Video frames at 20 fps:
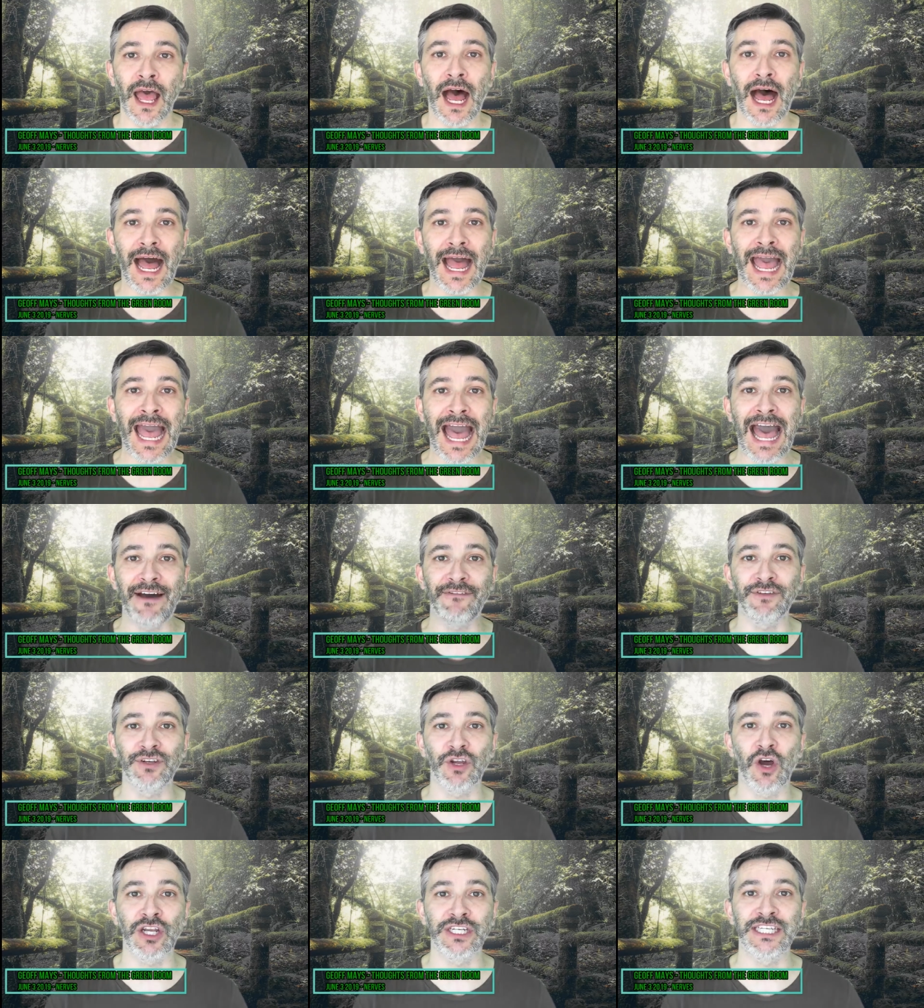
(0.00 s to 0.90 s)
I
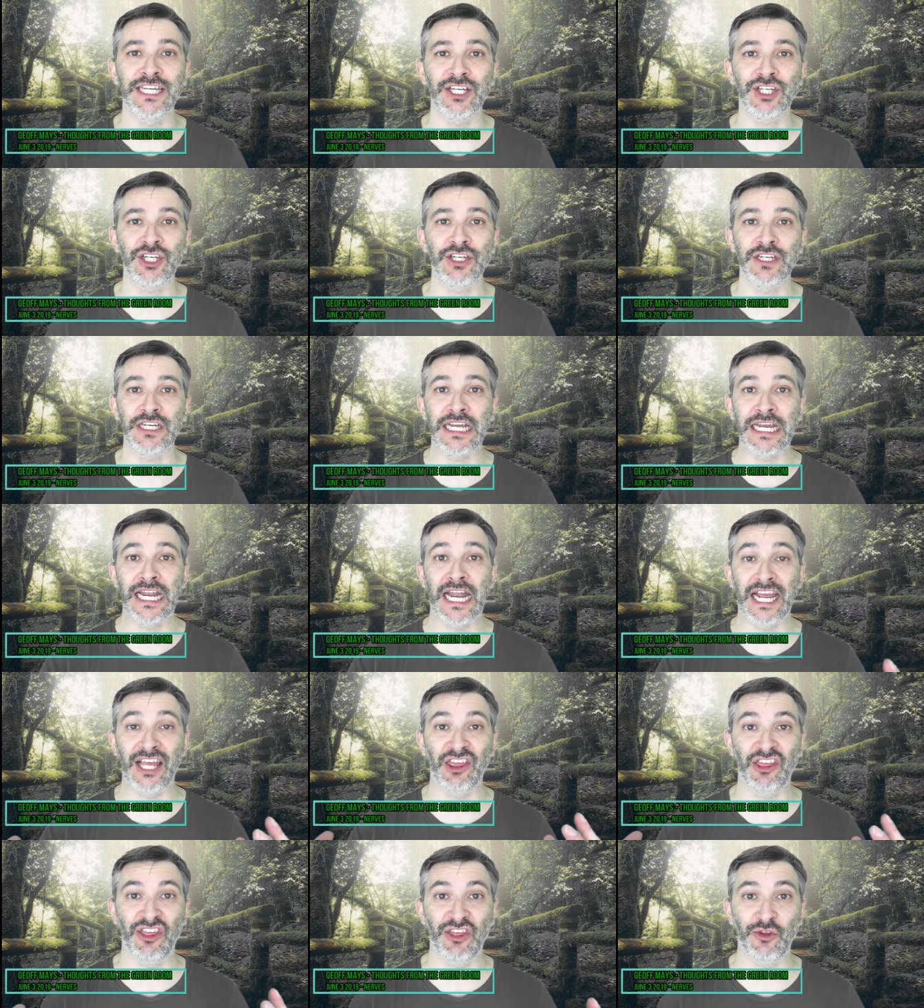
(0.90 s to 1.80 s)
haven't auditioned in
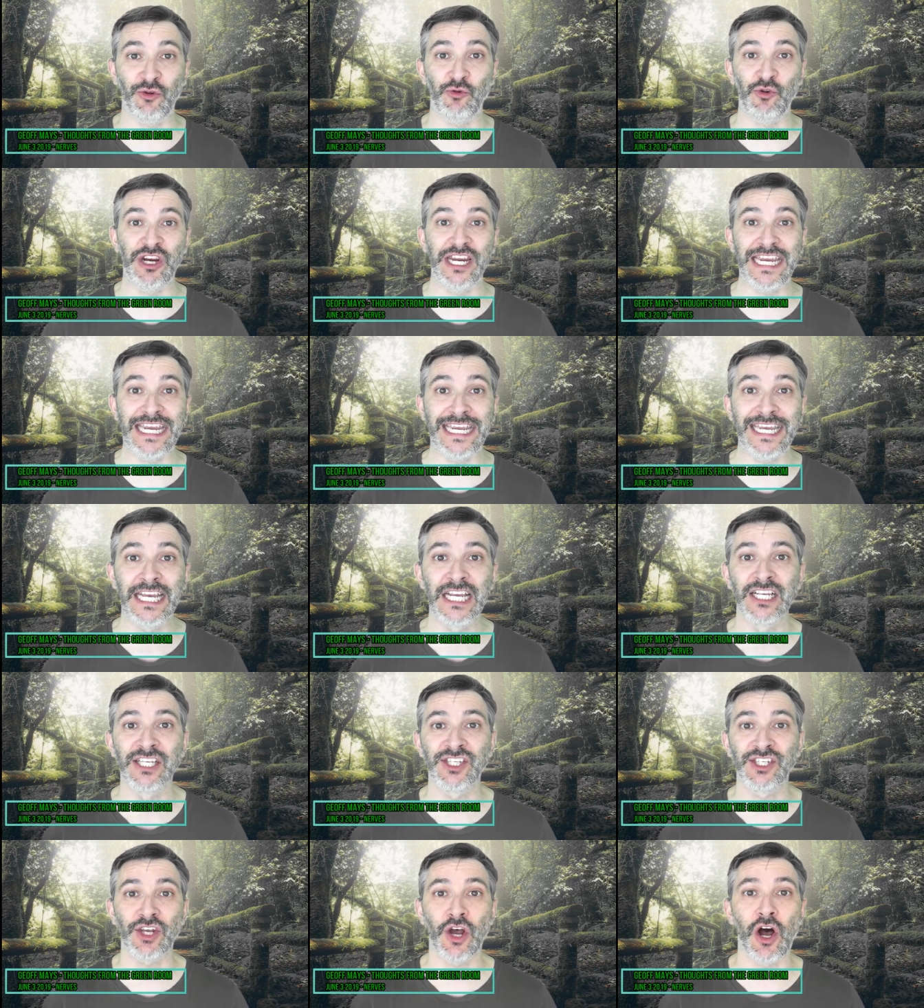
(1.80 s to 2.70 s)
like 3
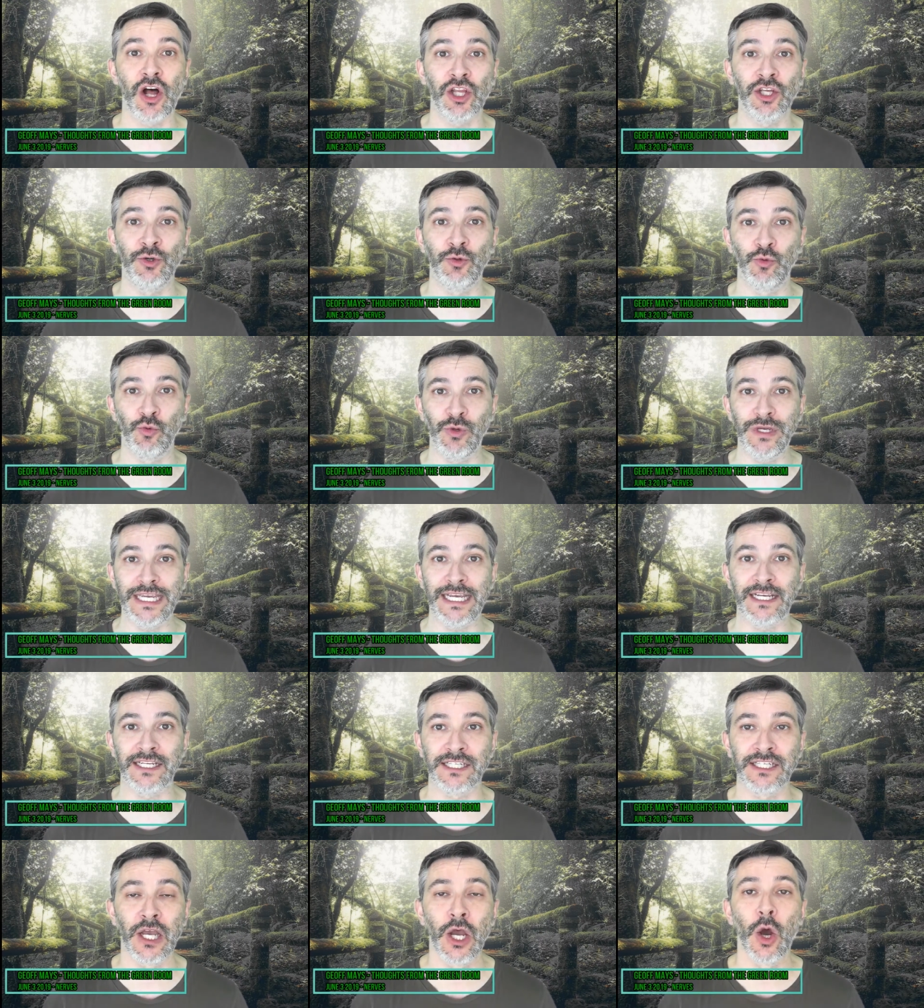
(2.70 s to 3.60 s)
solid
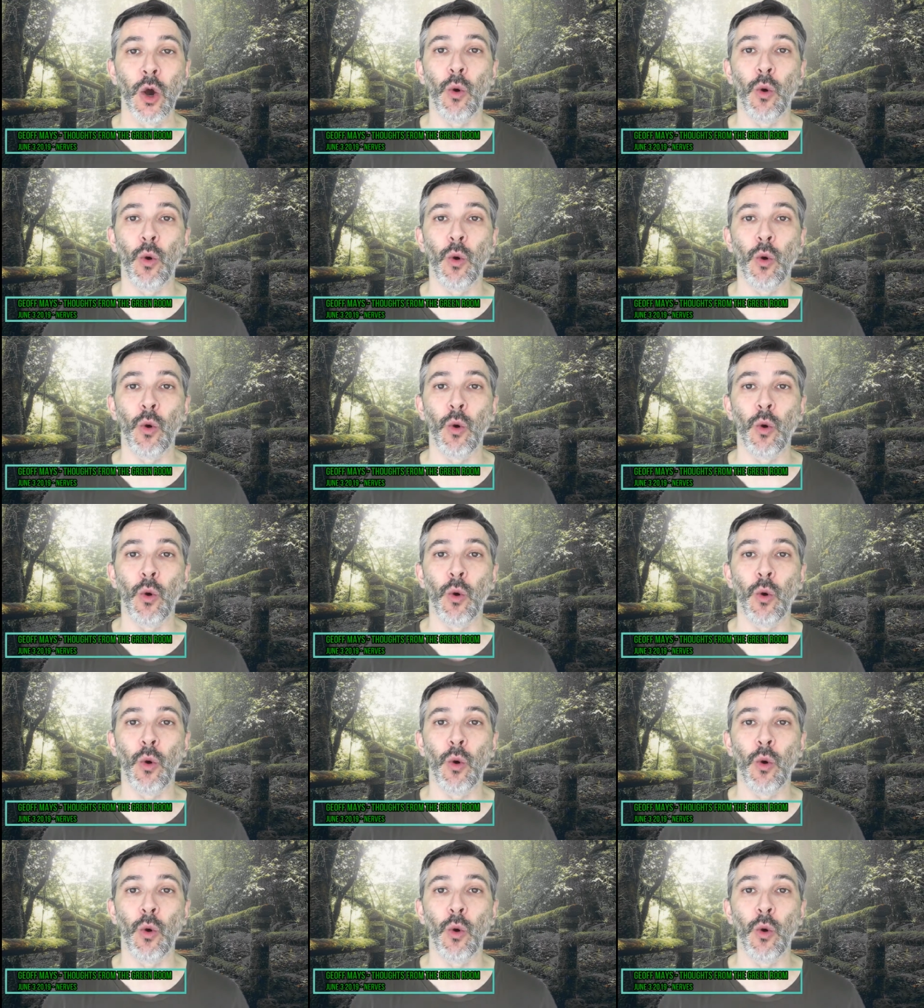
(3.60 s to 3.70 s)
weeks.